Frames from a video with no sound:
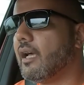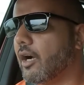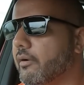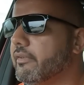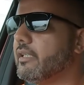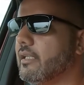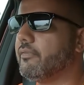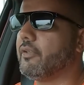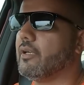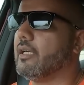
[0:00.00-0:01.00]
However,
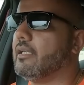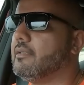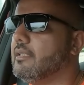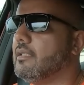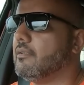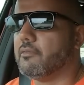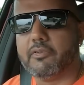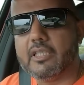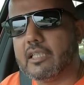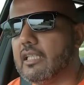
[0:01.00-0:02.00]
if you're
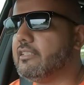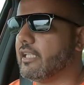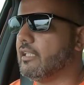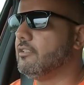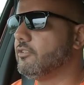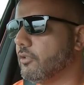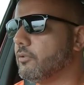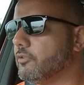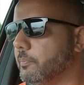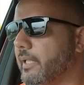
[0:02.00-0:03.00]
vertically challenged, so
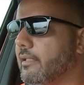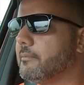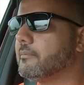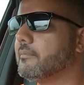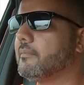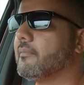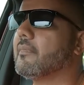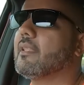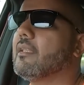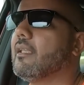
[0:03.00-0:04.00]
to speak,
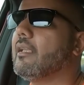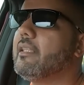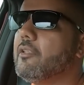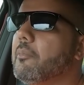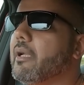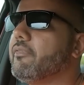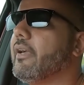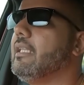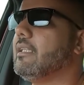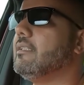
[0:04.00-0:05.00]
I think you might
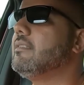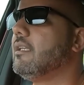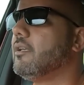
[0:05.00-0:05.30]
find this